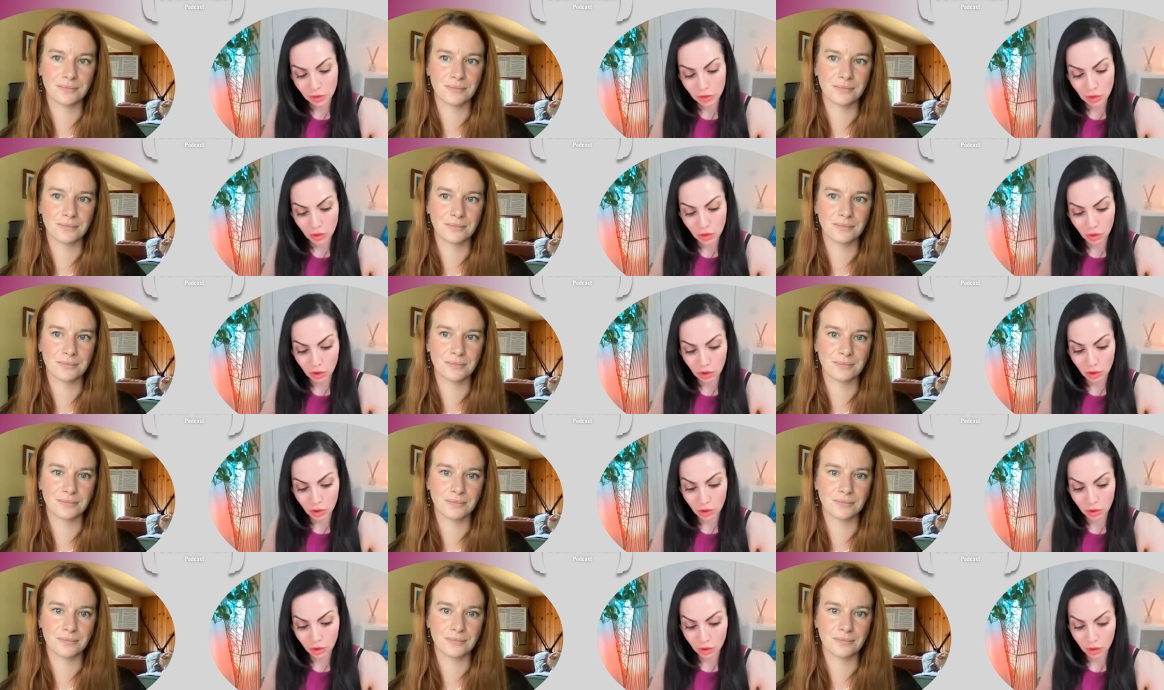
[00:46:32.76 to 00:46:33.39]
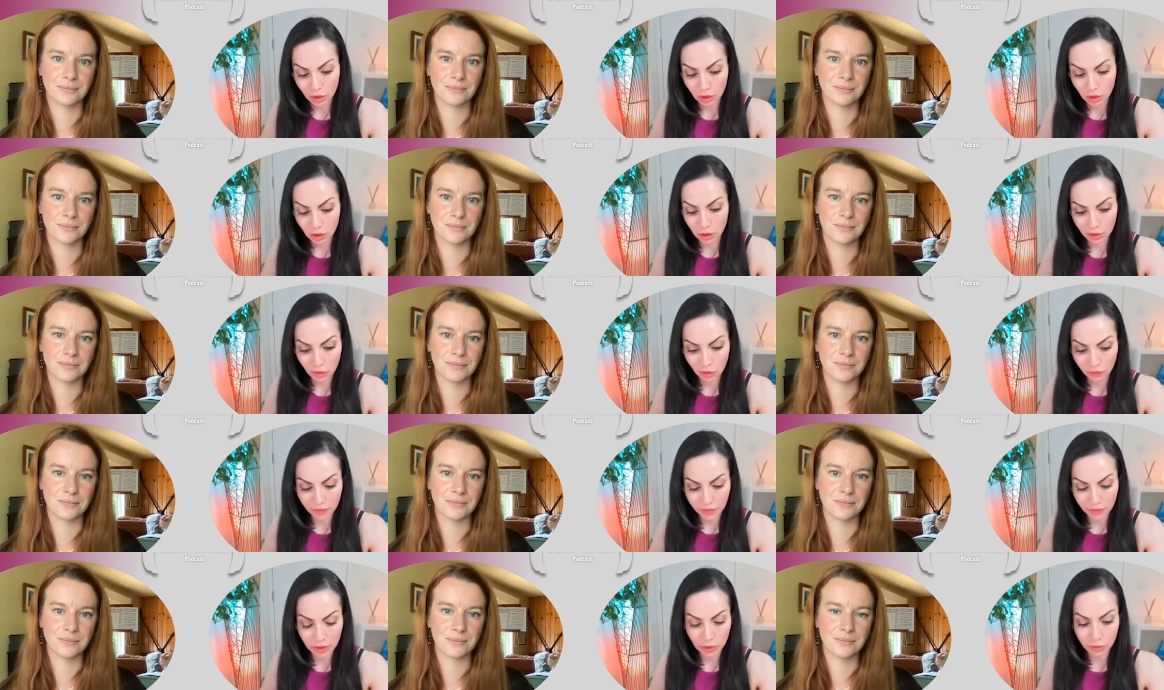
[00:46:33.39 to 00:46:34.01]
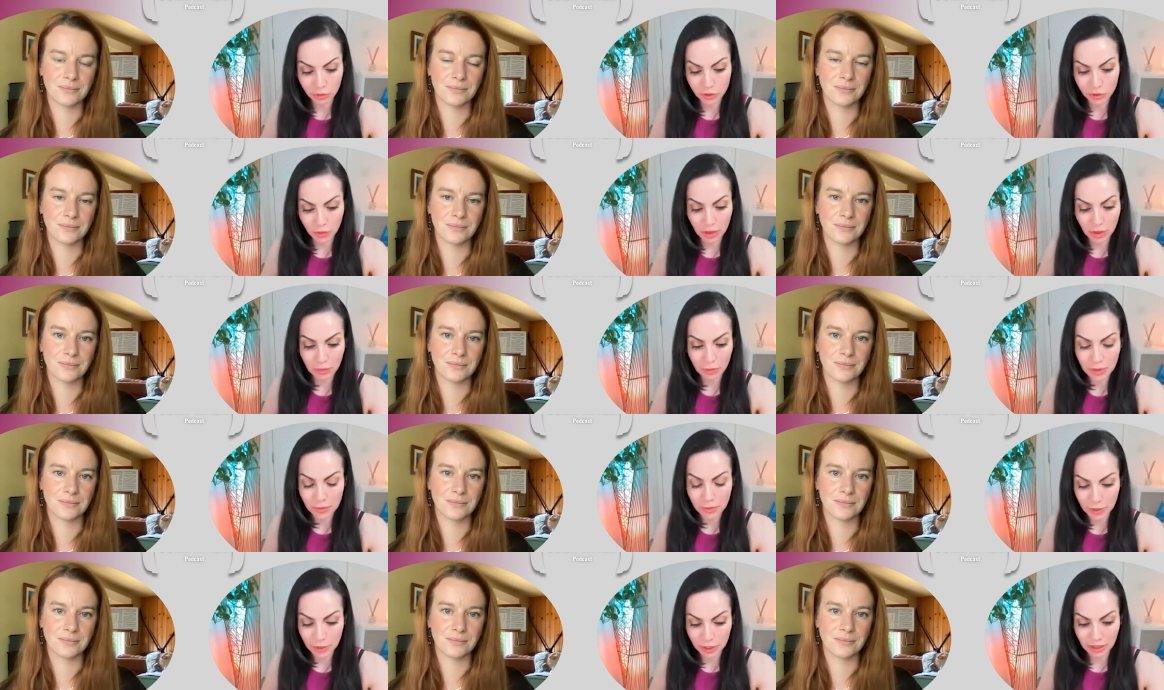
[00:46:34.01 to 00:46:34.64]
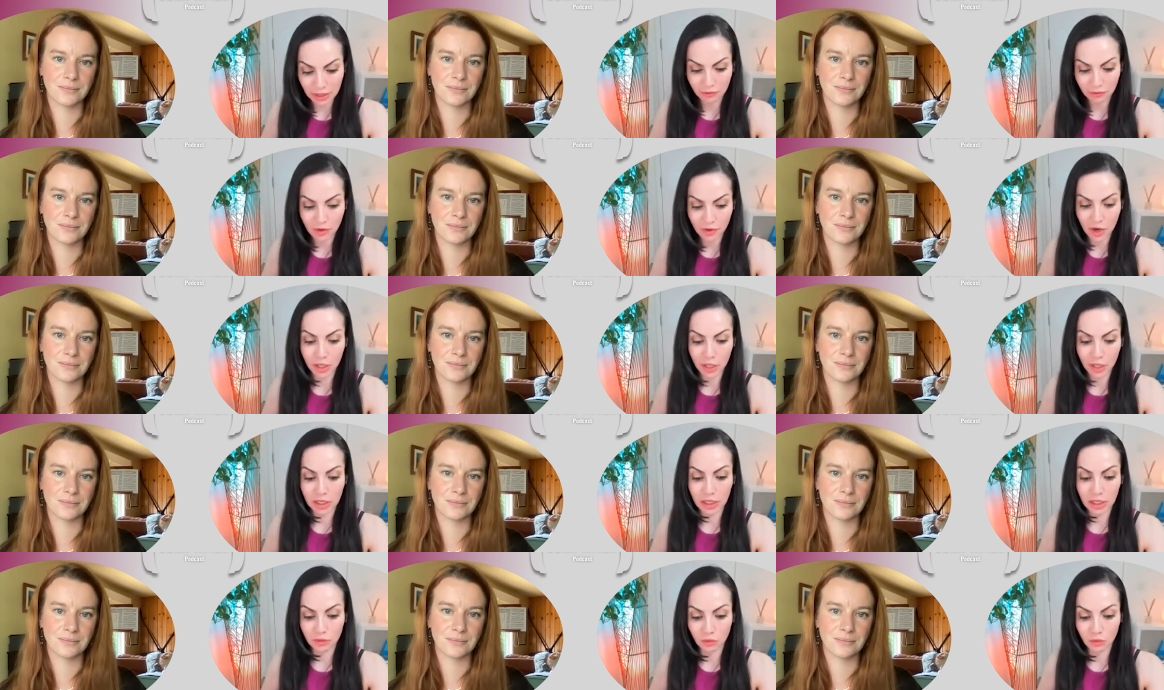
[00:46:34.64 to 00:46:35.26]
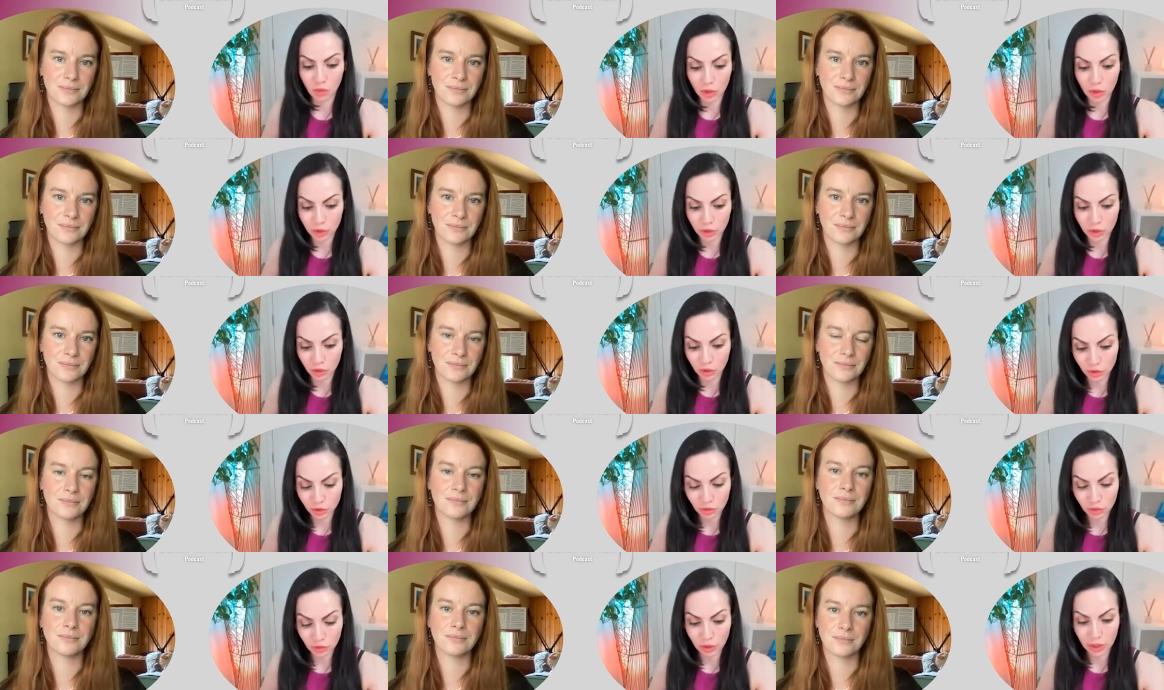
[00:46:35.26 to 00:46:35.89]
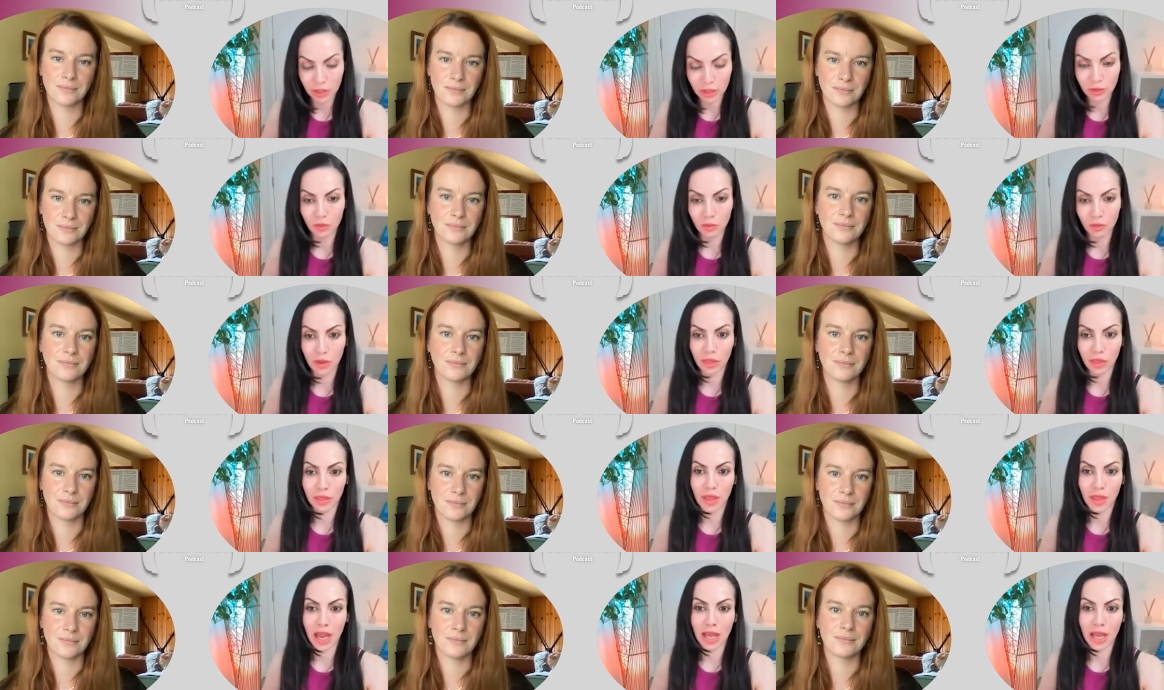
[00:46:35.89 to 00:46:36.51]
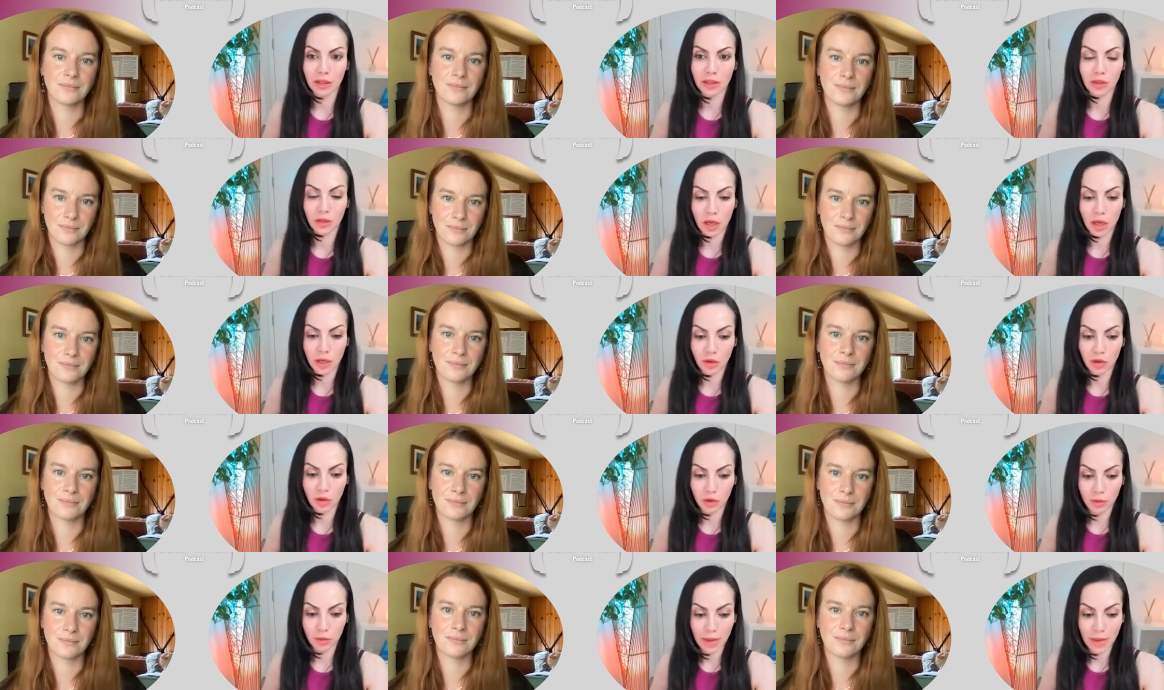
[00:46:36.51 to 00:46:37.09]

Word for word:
Speaker 1: your films, where people can find it, what you're doing with that. I know